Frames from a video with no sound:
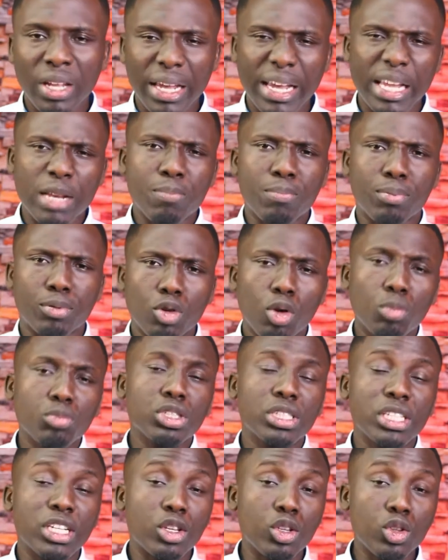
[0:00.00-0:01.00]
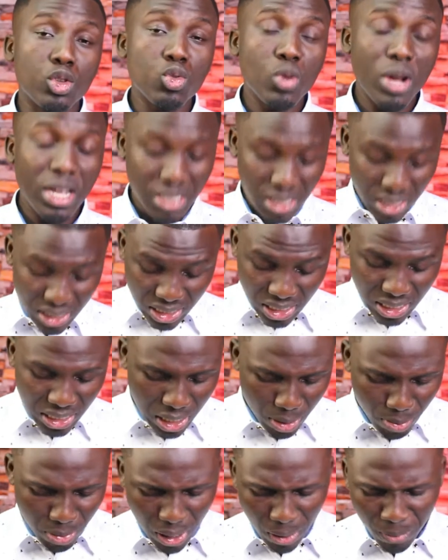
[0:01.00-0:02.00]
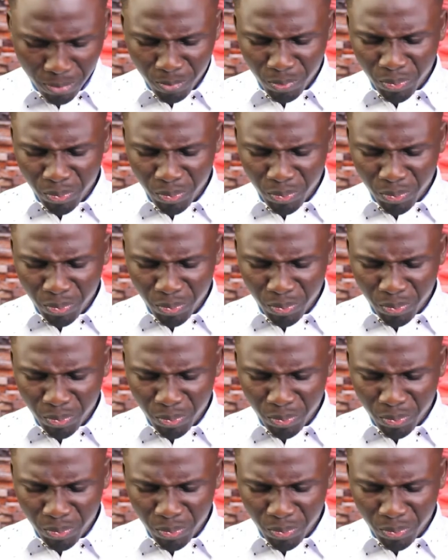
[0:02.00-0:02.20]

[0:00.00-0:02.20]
It prompts in you a certain labor.